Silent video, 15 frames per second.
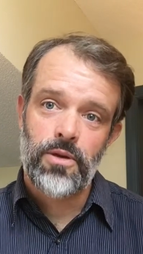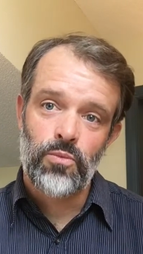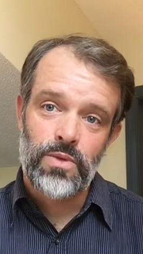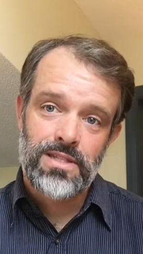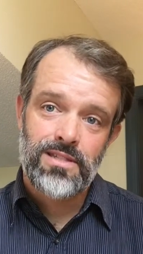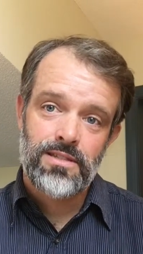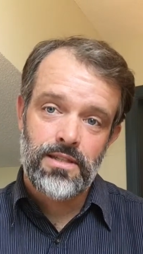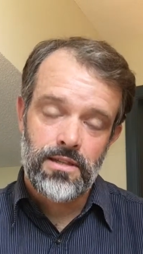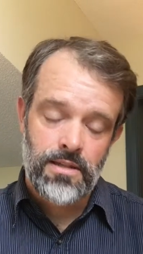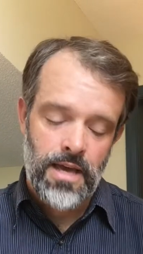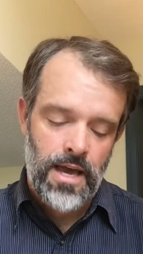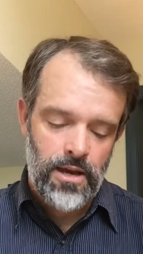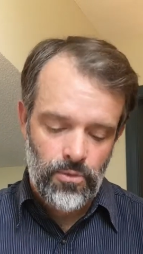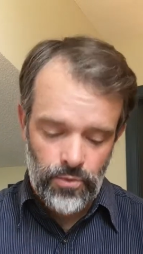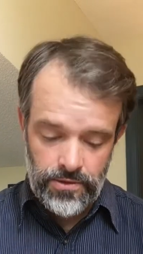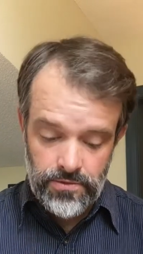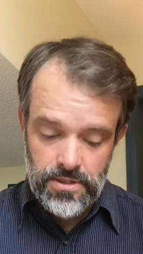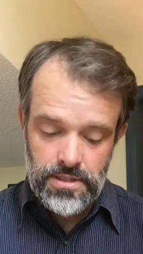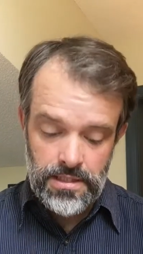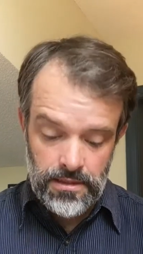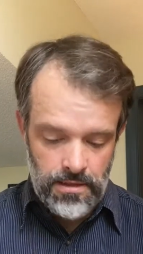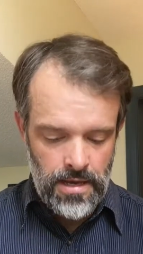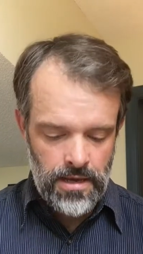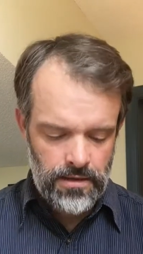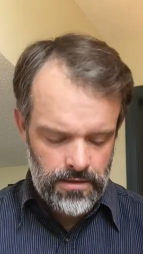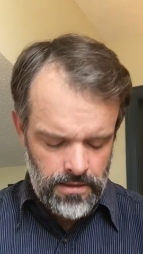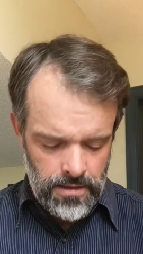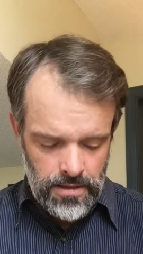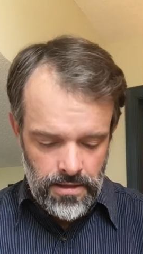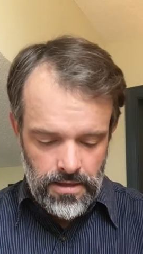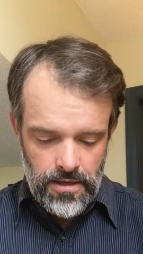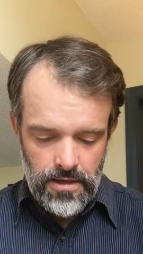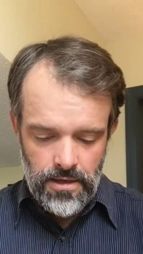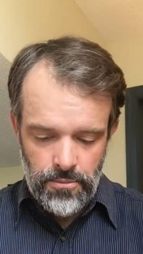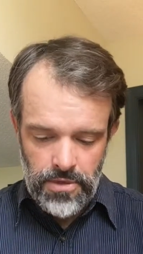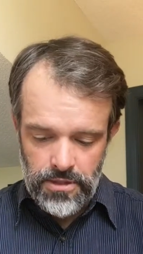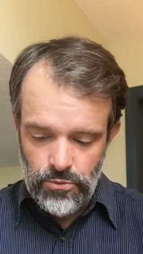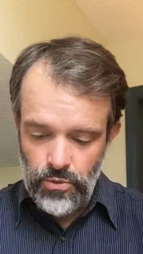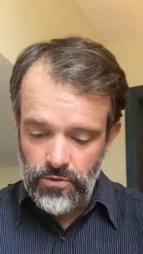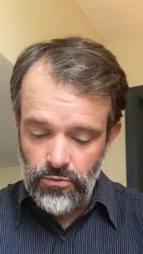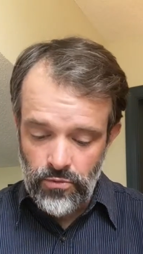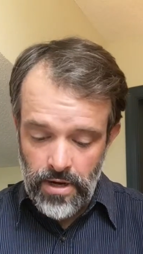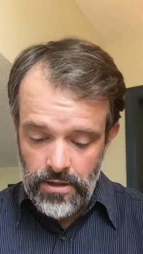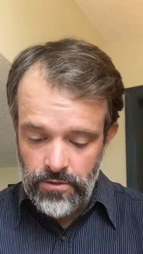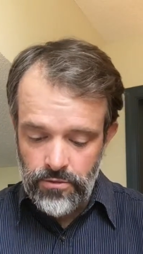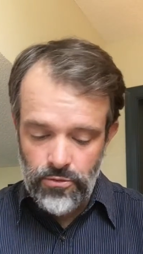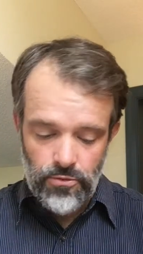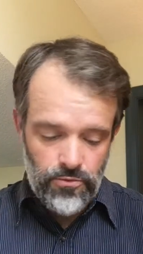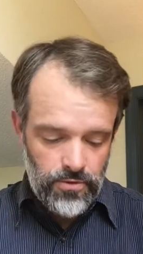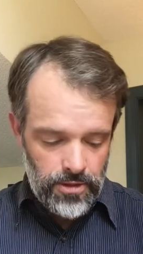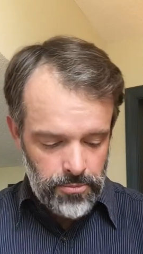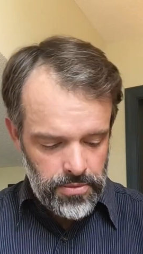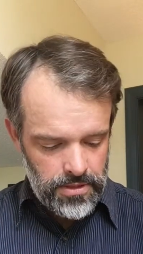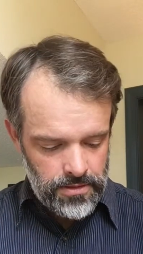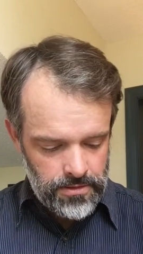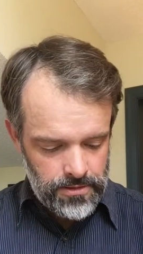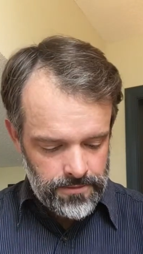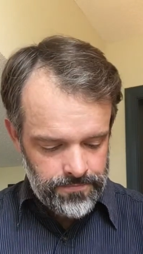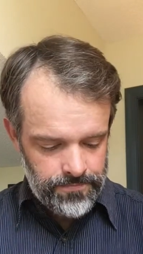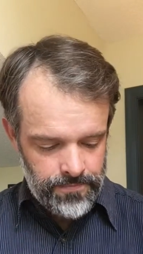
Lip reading: And we see that, and we've seen that as we've read through Philippians.